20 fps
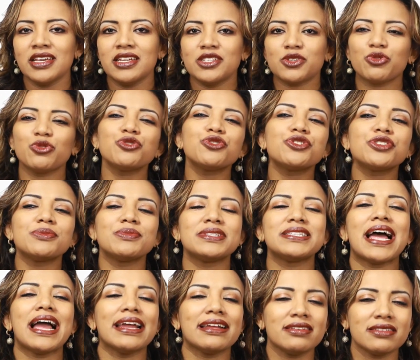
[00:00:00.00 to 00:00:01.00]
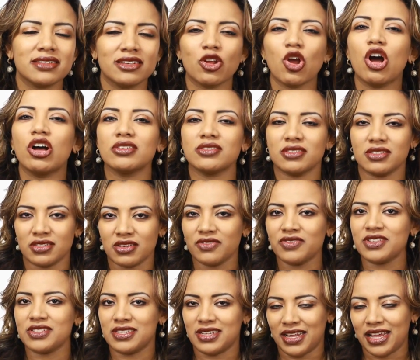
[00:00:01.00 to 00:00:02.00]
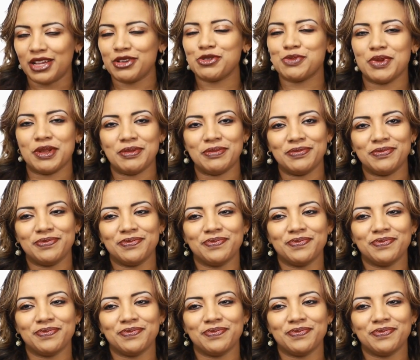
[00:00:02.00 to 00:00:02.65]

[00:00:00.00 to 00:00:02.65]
So those are some signs and causes of disengagement.